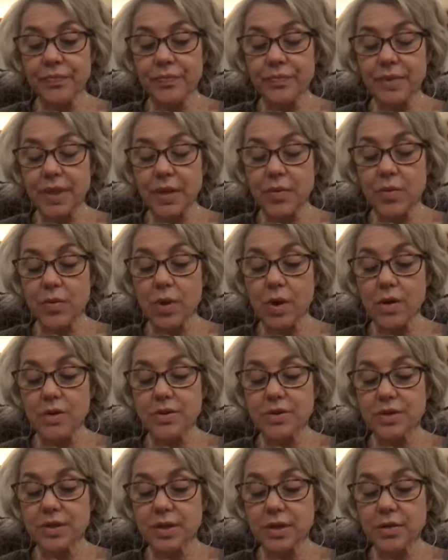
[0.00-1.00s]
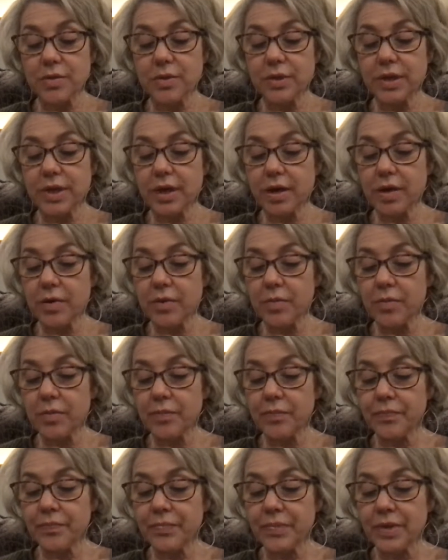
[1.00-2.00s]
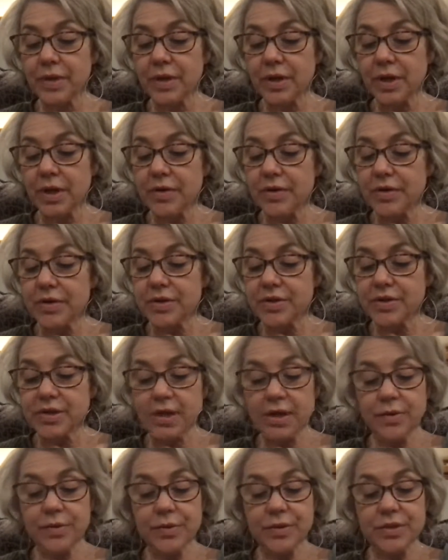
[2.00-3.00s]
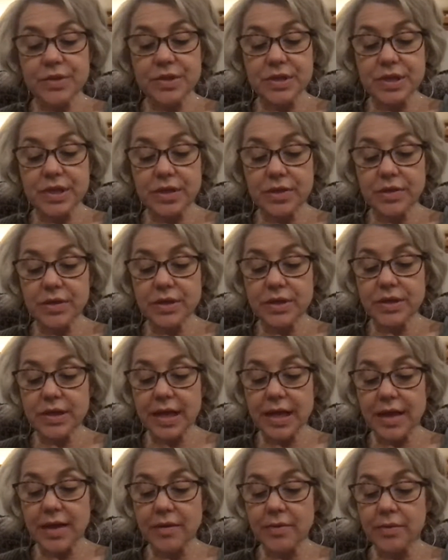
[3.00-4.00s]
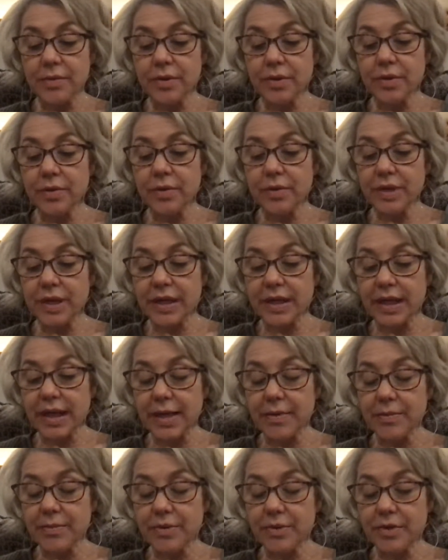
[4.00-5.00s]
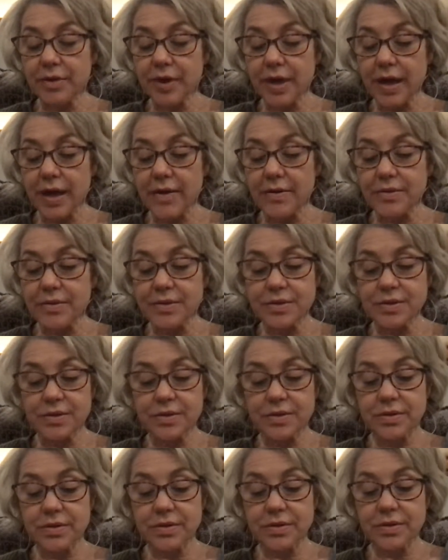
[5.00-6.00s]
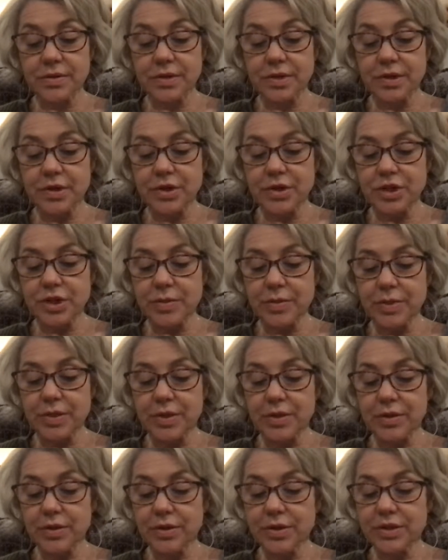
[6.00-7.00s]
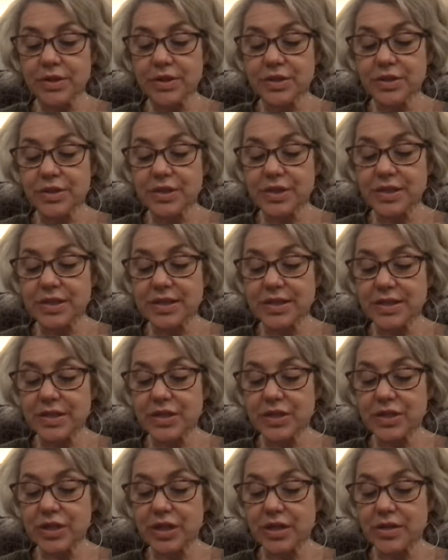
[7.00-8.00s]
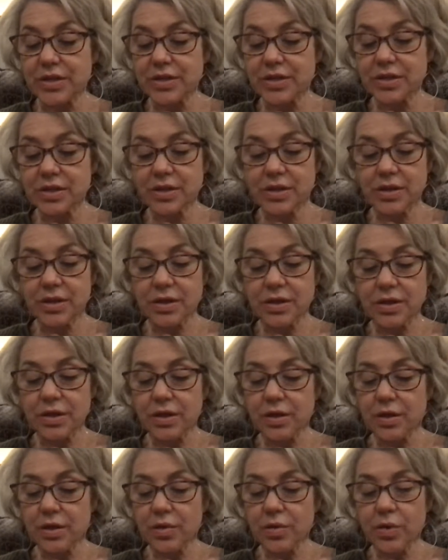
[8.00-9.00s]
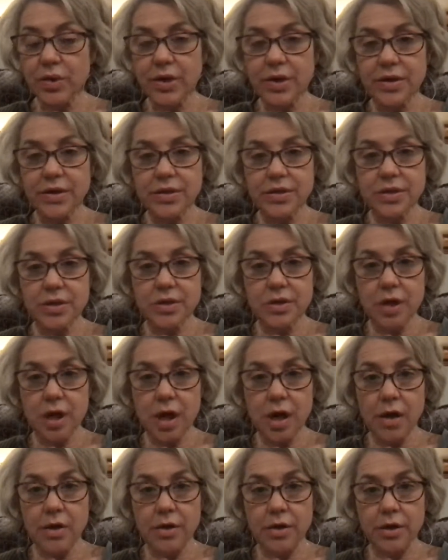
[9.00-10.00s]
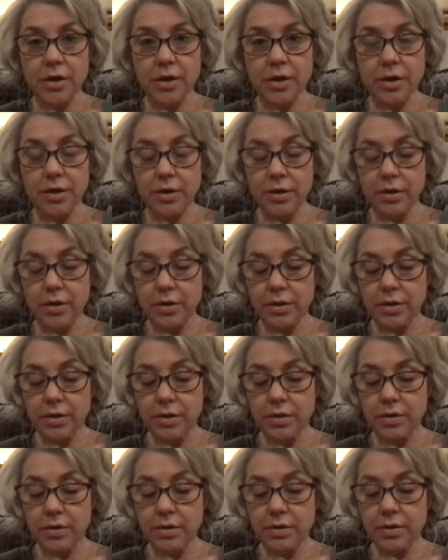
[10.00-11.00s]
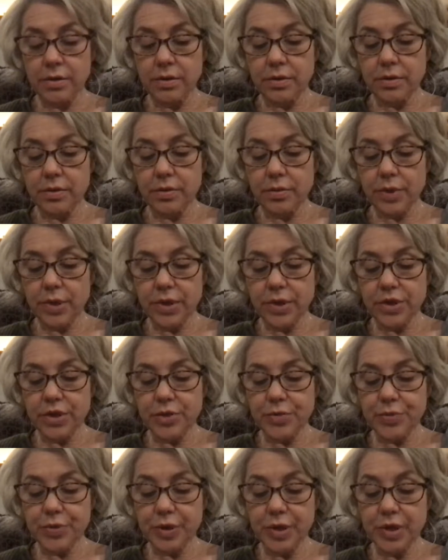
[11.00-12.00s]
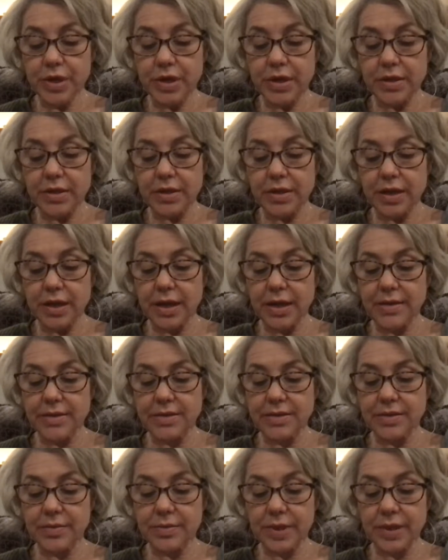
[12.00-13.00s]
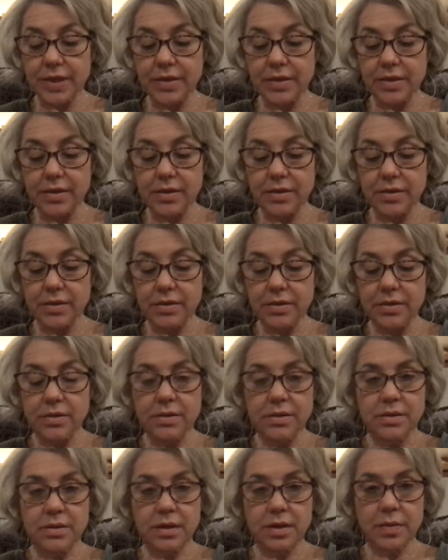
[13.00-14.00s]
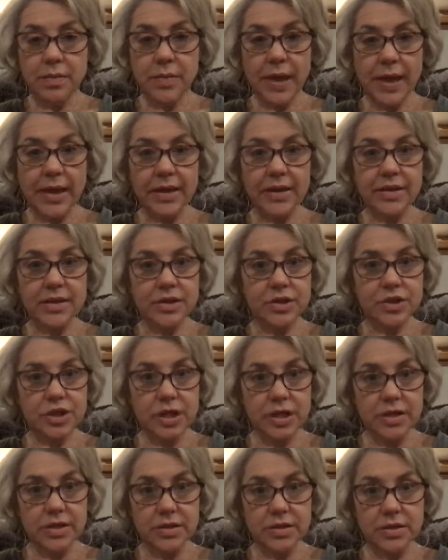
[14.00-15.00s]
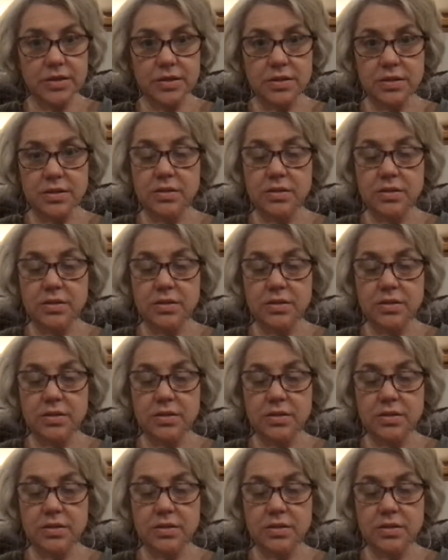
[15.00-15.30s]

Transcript: They walked slowly home. The sun was nearly down when they came to their house. Jimmy looked into the sea chest. Where is the knocker? Where did you put it? asked Amanda. Back in the chest.